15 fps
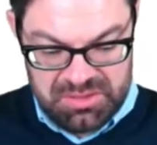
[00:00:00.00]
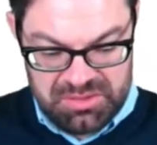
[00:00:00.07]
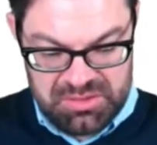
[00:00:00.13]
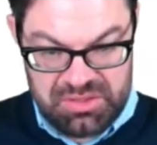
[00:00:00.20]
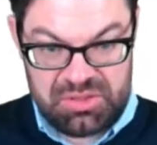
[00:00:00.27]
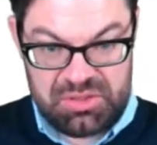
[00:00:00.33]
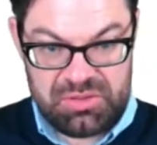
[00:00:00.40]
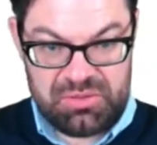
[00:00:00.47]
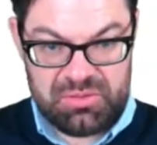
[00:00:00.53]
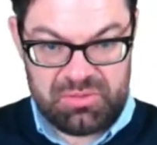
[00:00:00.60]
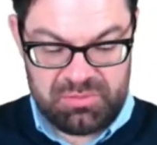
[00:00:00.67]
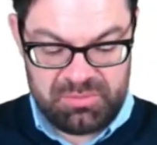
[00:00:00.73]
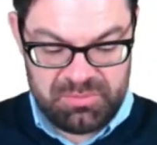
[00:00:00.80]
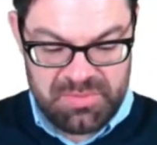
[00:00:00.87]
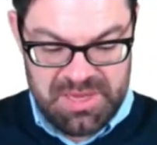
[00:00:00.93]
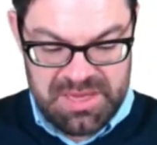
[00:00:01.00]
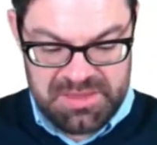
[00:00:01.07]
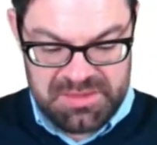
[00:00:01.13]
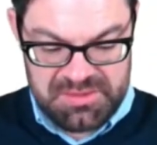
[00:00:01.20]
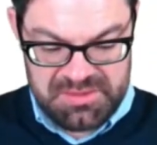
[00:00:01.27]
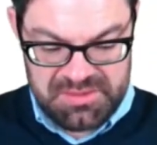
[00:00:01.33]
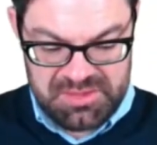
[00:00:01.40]
Q
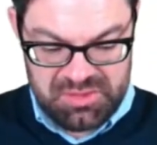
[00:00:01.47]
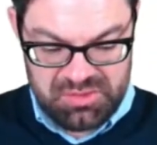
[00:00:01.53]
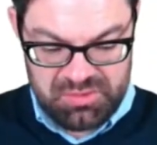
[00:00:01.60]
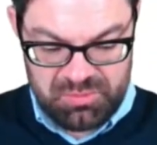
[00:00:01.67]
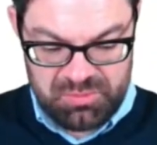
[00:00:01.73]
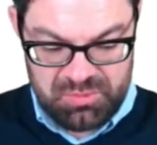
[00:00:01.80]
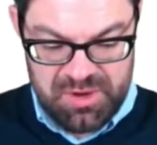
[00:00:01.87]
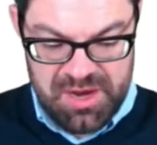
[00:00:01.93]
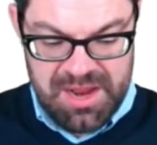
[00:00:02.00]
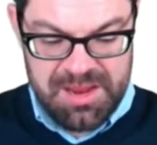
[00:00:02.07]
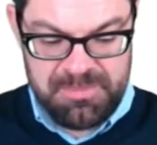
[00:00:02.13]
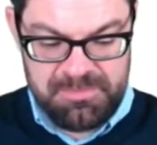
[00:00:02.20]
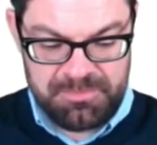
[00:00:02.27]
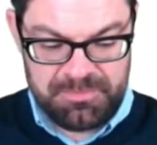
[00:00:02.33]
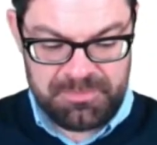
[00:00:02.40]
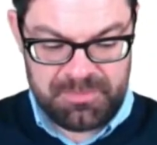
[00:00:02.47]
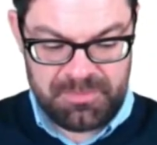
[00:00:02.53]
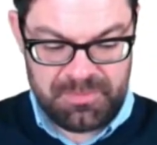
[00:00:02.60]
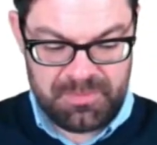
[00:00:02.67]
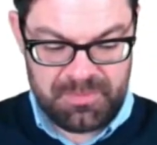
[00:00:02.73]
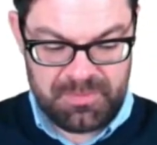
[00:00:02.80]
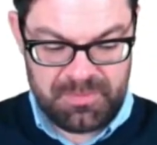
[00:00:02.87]
minus Q prime,
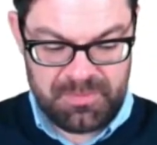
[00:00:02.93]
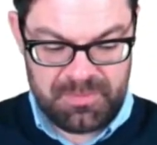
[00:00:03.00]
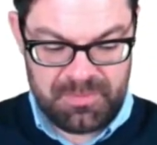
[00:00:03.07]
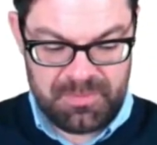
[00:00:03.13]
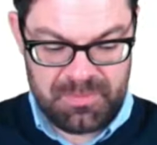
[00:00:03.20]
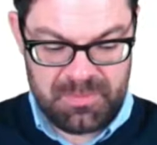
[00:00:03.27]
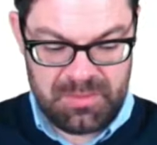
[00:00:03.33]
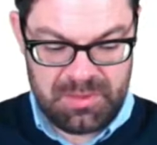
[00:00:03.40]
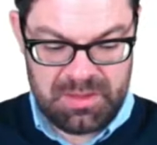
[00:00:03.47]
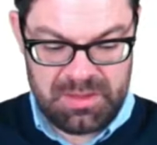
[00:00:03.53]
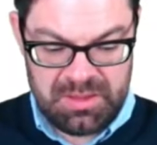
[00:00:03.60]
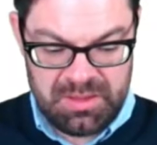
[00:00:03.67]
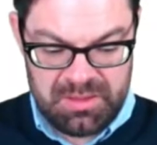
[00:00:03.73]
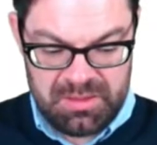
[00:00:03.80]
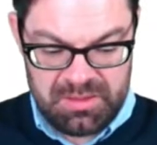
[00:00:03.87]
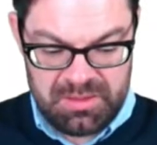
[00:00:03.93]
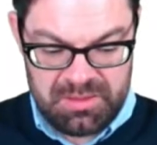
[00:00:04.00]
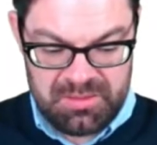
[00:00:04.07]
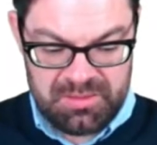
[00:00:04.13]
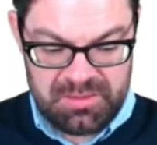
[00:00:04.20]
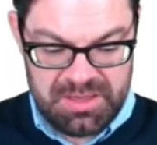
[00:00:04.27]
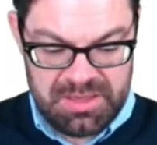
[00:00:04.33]

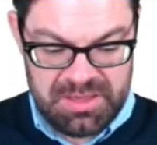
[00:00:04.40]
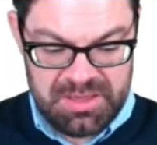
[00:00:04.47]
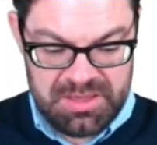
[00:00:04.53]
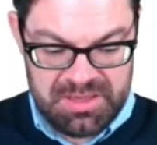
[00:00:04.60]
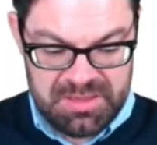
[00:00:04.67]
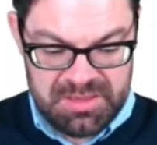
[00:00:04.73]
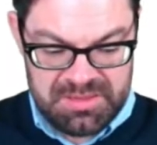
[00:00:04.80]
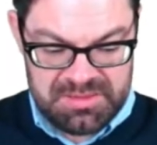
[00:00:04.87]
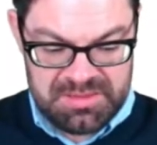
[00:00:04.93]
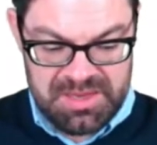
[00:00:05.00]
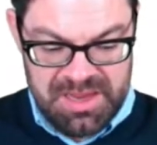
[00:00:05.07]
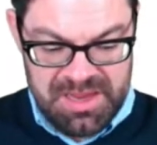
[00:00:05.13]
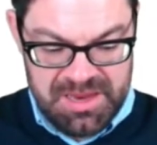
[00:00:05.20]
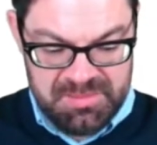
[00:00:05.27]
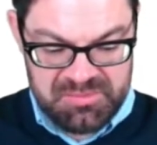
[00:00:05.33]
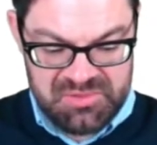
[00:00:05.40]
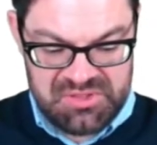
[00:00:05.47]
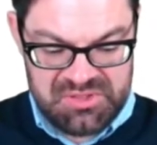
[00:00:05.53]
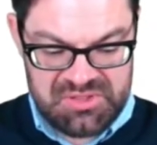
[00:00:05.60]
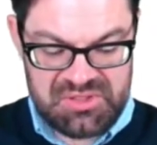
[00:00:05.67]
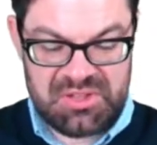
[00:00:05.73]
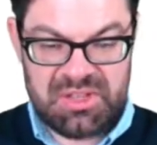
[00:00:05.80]
okay,
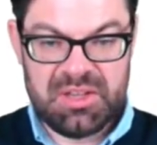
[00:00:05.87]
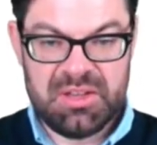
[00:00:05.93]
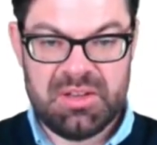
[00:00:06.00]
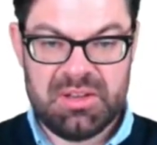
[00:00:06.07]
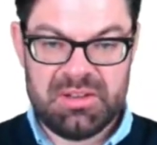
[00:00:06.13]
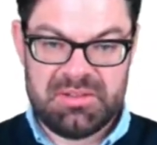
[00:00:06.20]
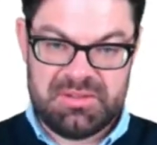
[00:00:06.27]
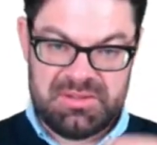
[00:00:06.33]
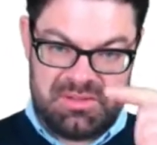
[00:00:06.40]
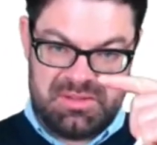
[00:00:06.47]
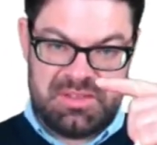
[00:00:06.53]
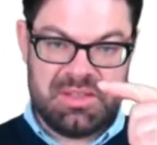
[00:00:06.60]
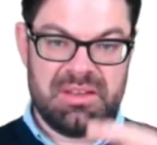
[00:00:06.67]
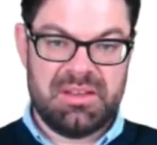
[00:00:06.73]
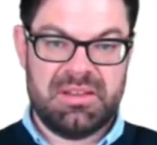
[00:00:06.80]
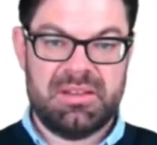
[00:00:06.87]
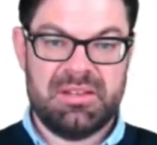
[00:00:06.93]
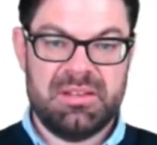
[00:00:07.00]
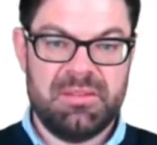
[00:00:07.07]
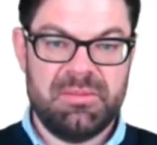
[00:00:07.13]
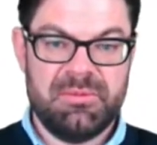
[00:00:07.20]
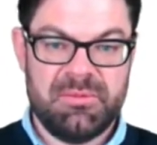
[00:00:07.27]
times
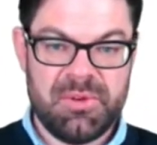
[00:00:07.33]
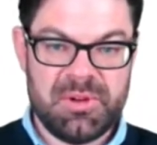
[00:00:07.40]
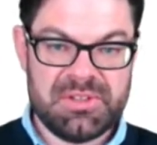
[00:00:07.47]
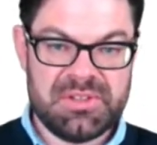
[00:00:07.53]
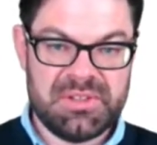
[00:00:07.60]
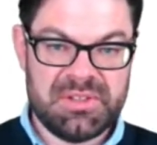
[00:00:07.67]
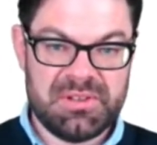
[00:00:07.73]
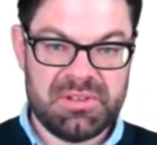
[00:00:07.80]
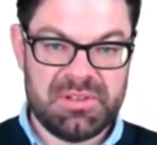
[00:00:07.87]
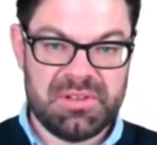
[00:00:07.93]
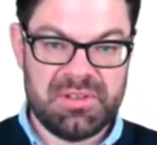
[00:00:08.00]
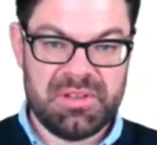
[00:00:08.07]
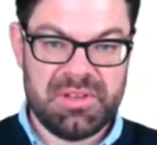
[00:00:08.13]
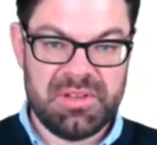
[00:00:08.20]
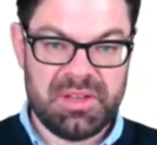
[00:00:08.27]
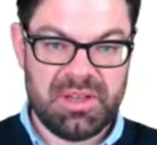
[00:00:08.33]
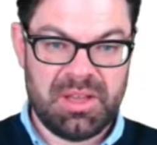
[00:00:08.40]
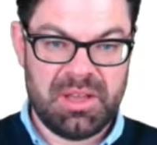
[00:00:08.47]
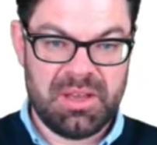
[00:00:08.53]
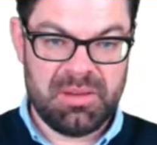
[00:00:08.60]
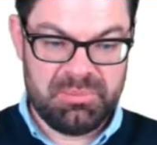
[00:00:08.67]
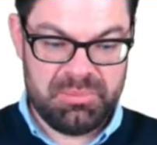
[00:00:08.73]
the vertical
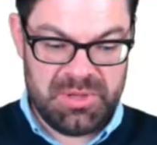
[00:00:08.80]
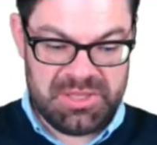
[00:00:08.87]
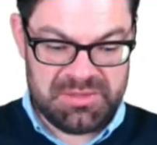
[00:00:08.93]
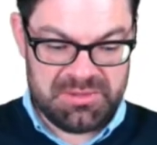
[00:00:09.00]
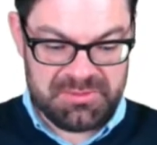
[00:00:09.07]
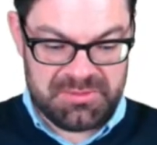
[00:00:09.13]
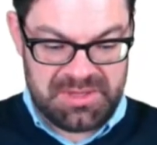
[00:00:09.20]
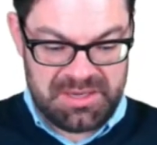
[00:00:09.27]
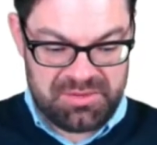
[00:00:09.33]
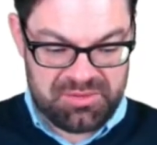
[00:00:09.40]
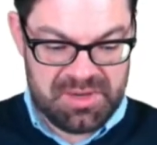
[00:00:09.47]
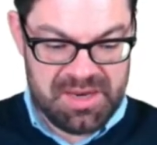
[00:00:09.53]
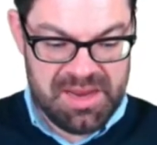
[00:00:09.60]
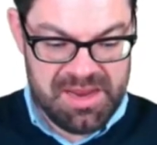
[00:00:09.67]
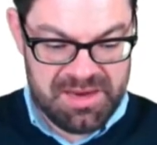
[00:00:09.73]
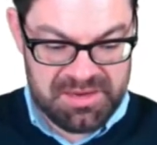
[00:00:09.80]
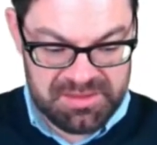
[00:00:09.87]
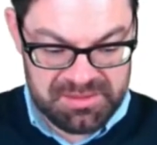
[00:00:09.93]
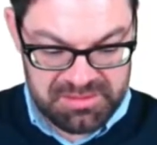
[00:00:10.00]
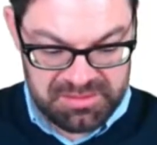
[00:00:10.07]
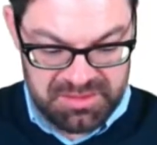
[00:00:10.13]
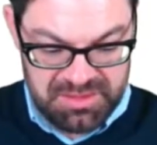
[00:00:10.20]
uh, bit of that
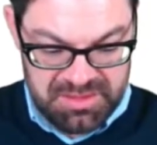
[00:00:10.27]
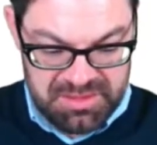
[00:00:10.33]
triangle